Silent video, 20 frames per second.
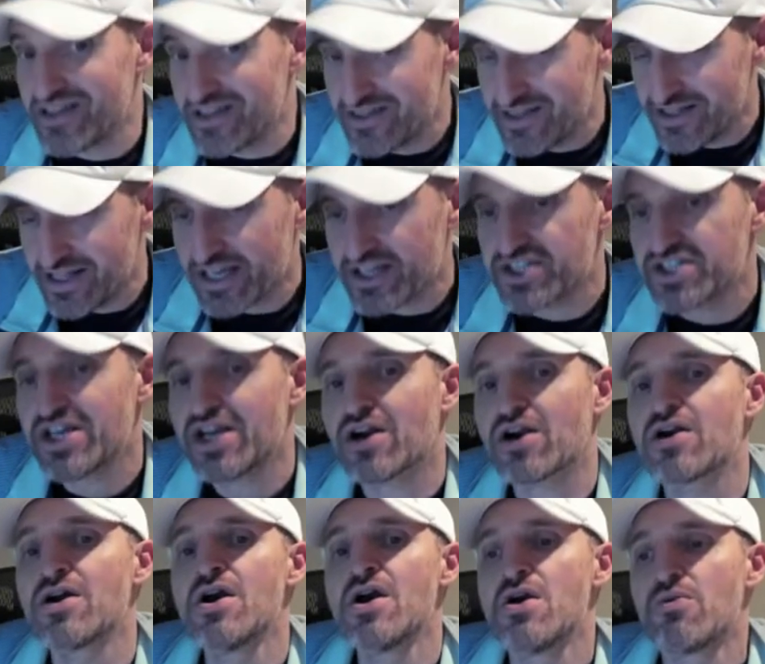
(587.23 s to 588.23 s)
and into next
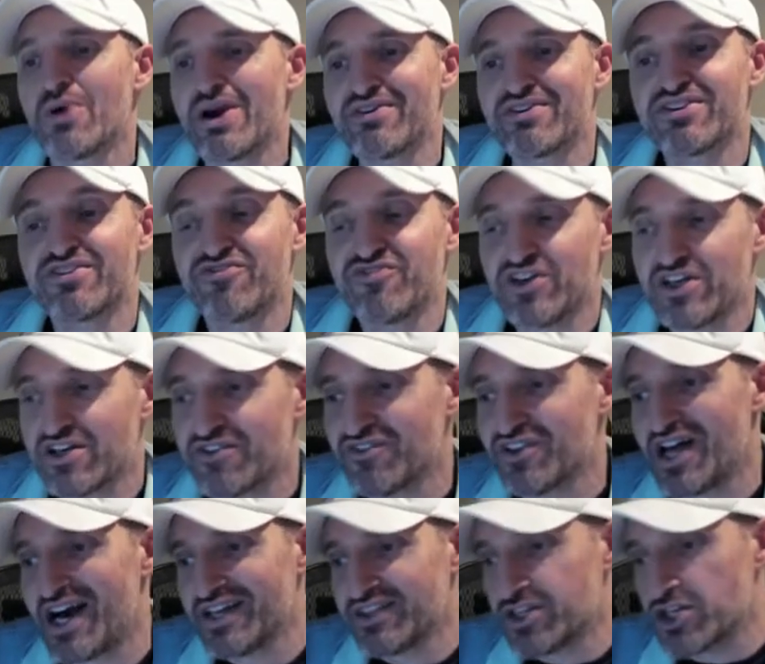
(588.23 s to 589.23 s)
year, we have a definitive
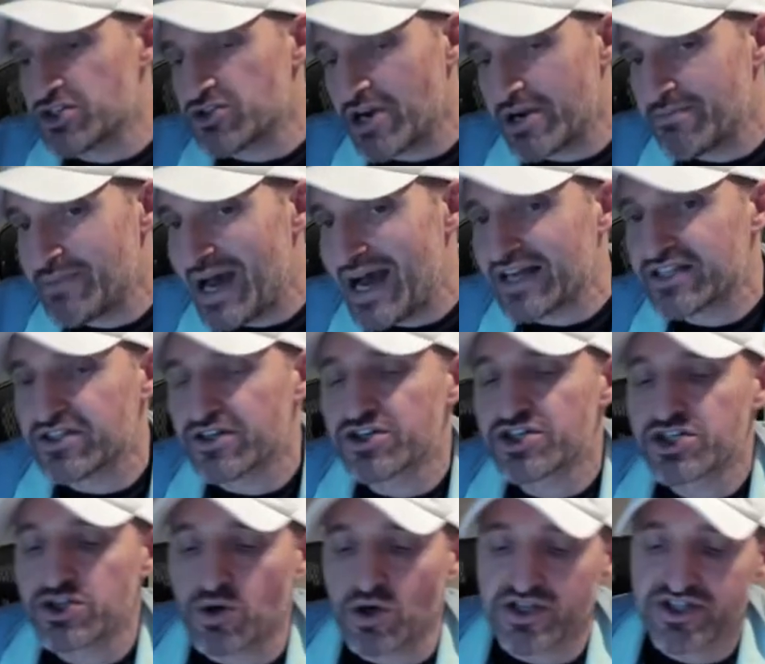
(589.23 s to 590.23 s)
line to trade back to the
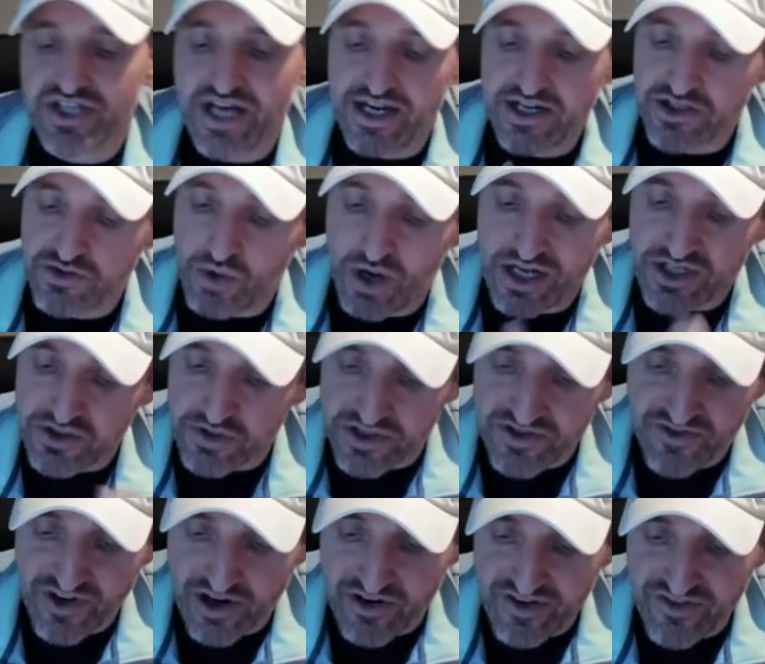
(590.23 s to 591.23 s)
short side as well. So
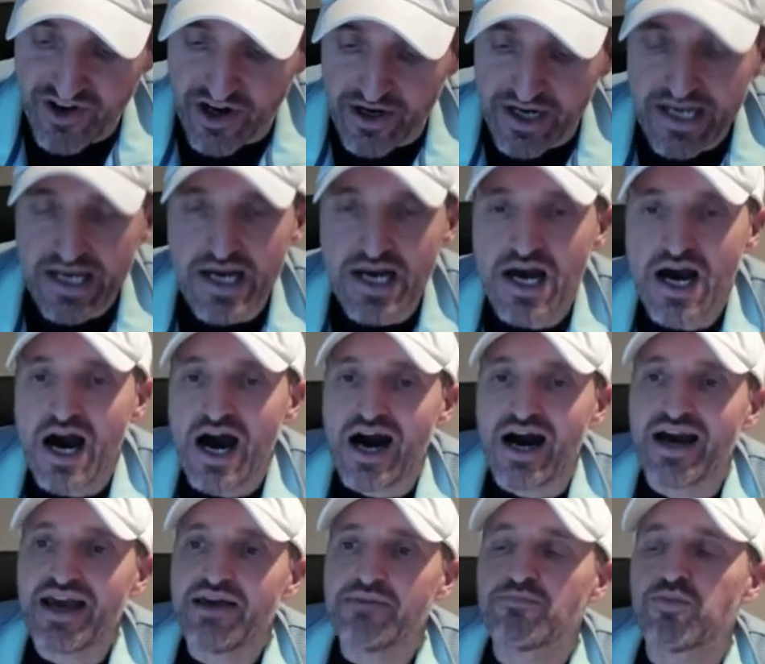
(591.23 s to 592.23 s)
it's very, very
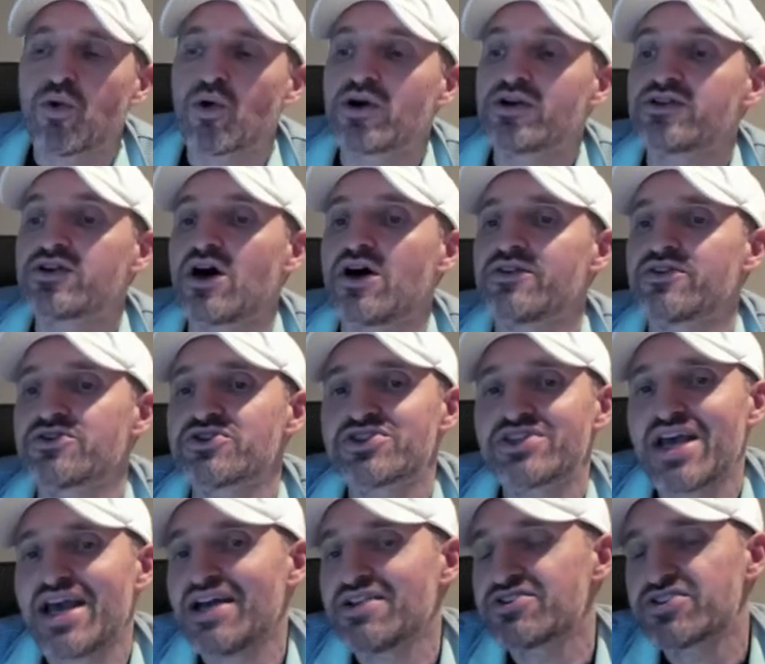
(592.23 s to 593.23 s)
uh, important to
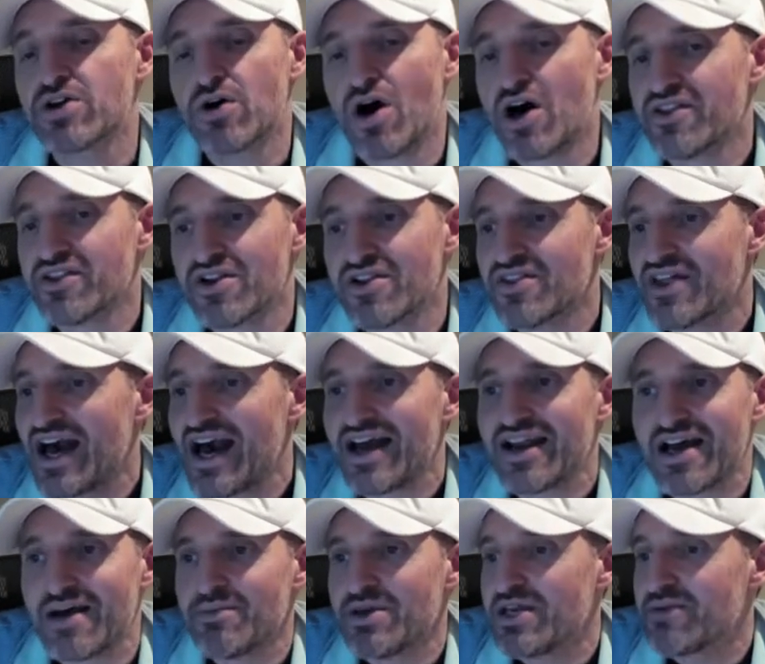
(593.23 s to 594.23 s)
understand. So other than
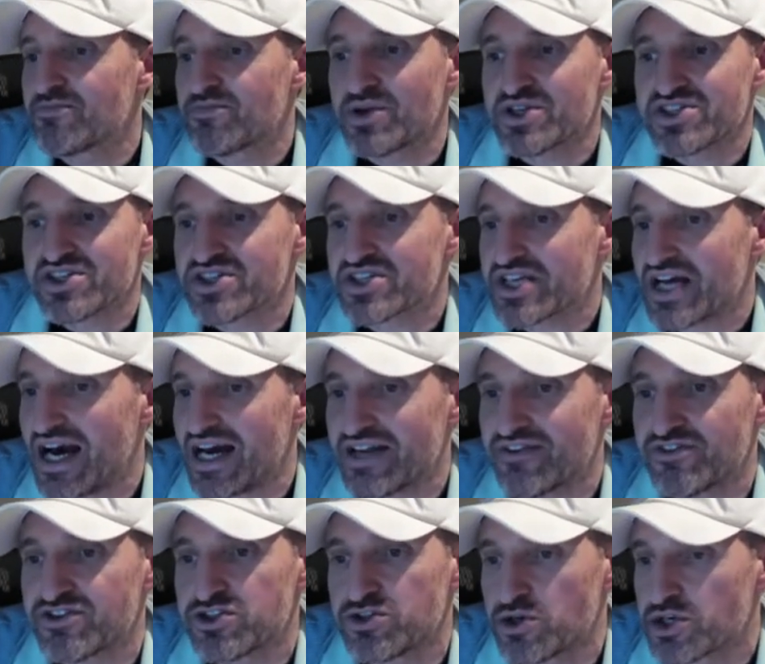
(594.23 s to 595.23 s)
that, I mean, business kind
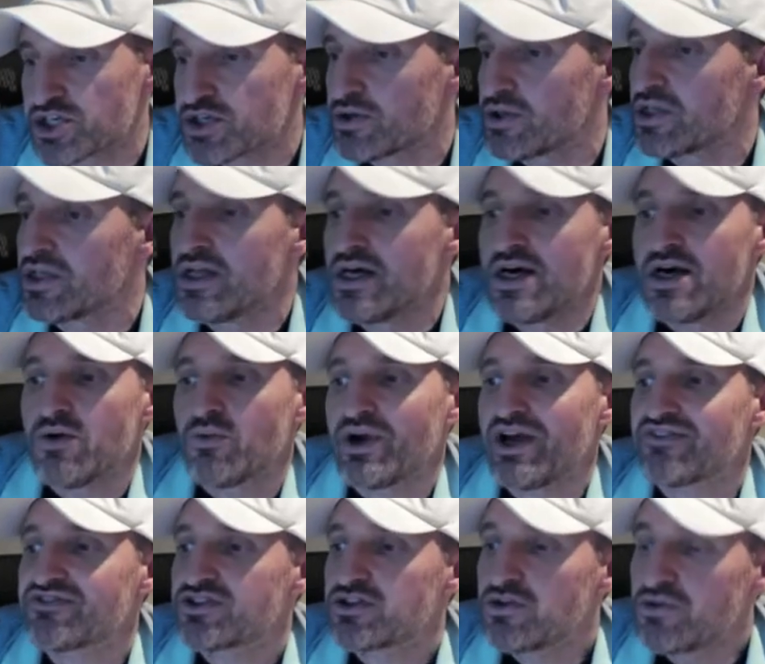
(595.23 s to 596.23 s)
of as usual. We
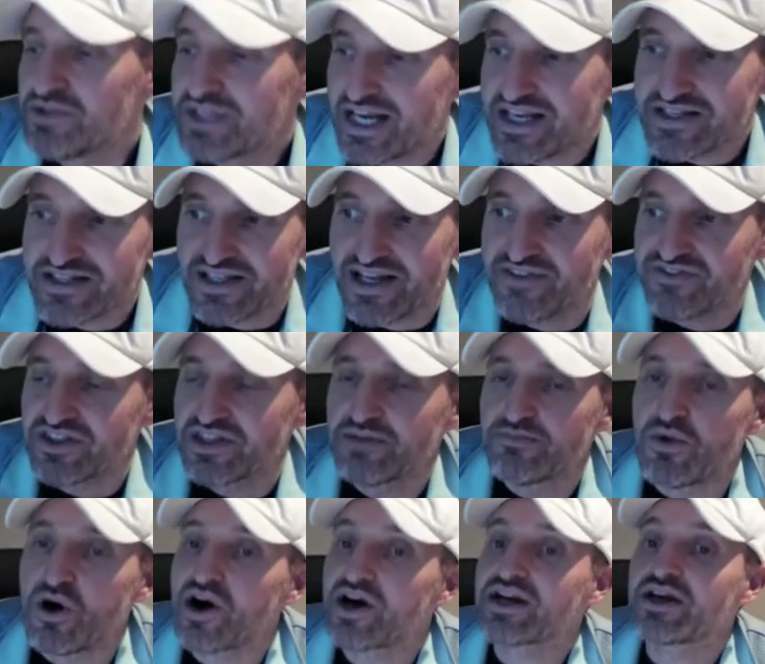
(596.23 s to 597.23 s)
have two days left in the
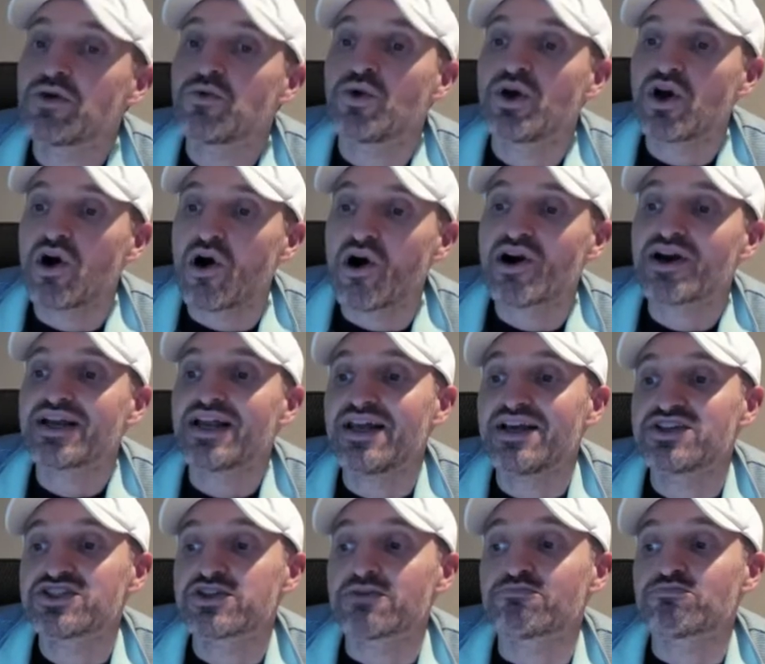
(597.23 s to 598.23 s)
market. We are
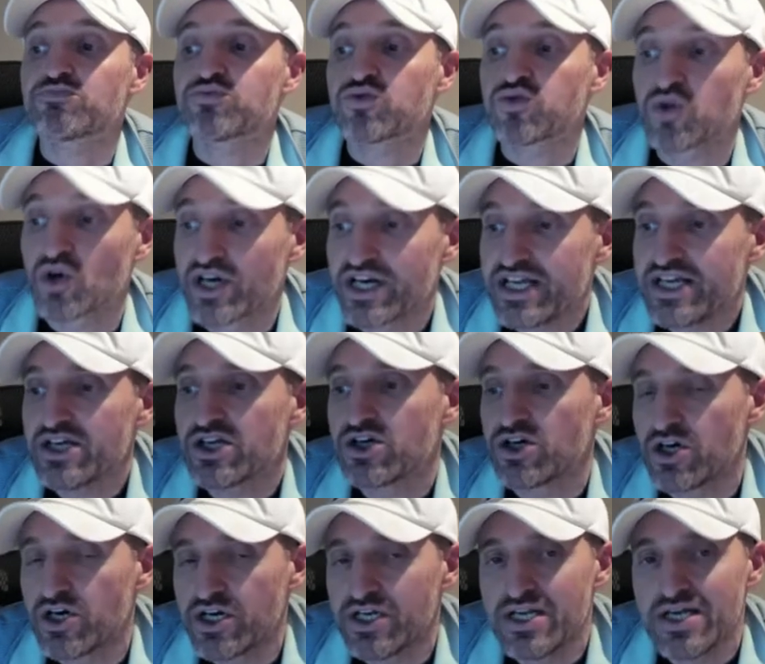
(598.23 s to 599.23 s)
getting some pretty
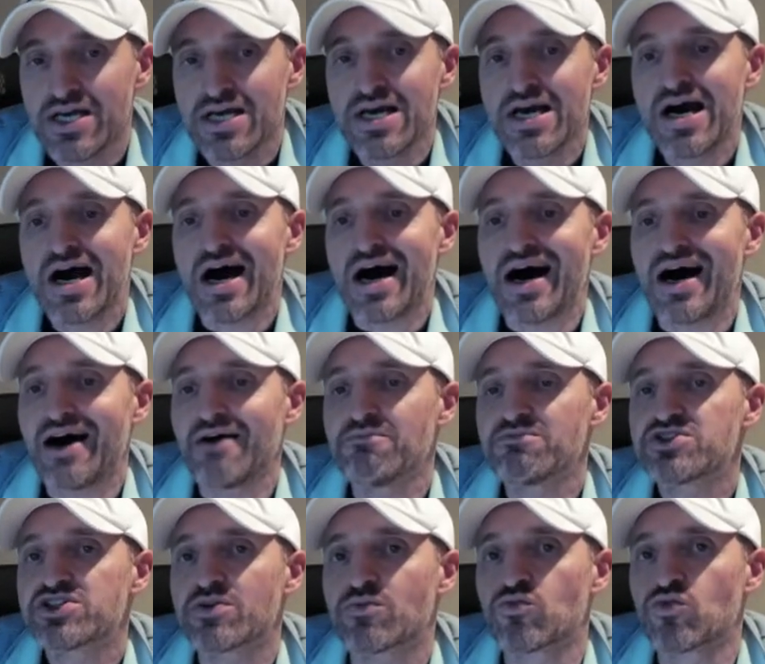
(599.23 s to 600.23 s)
good
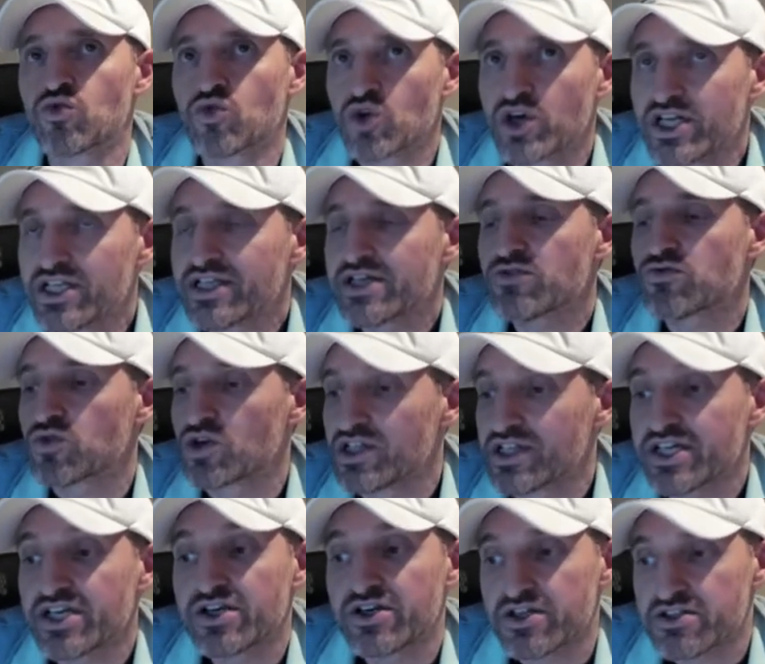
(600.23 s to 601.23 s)
um, some really,
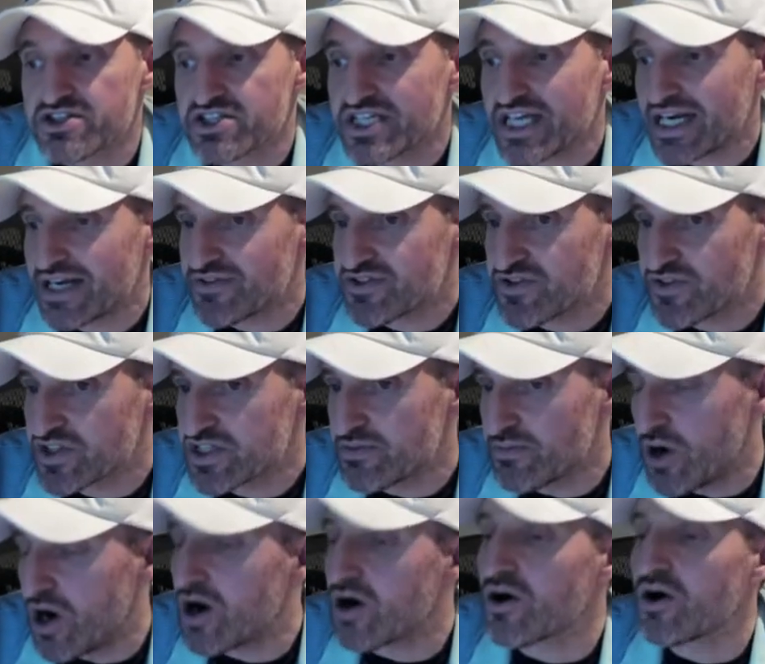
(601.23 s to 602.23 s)
really good setups for
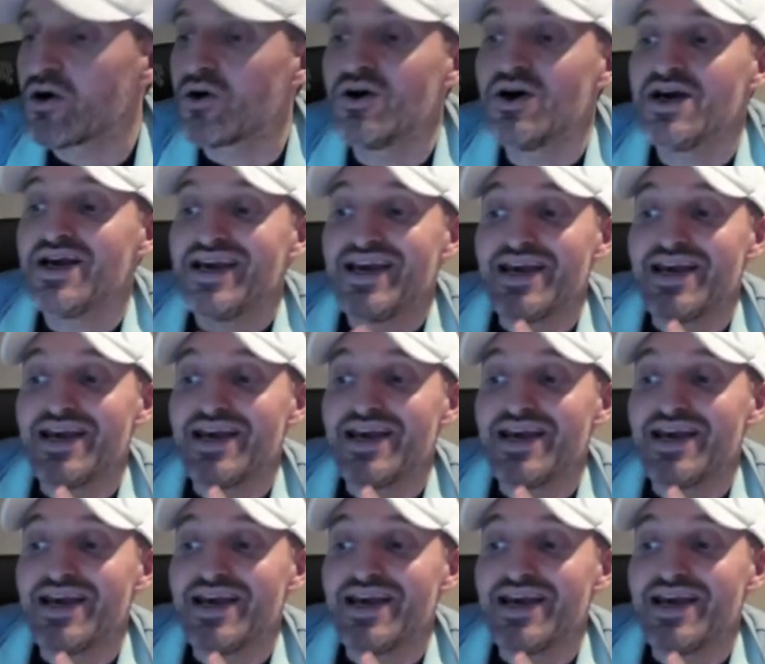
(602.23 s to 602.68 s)
tomorrow